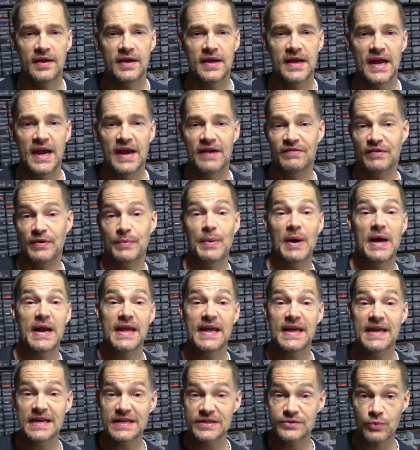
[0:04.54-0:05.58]
Hey
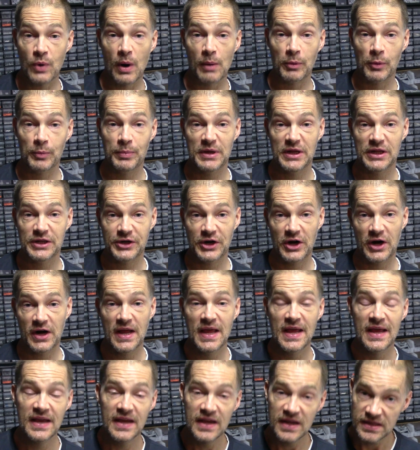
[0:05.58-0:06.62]
everybody, it's Rebel Builder.
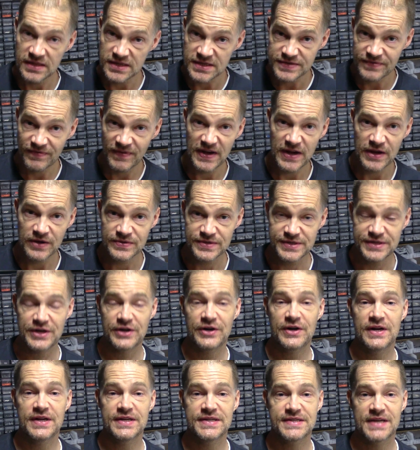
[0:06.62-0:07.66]
In this video
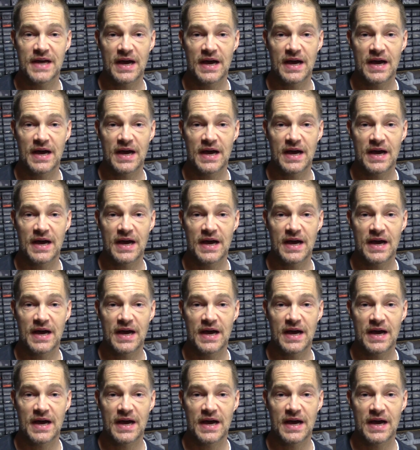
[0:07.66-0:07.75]
series,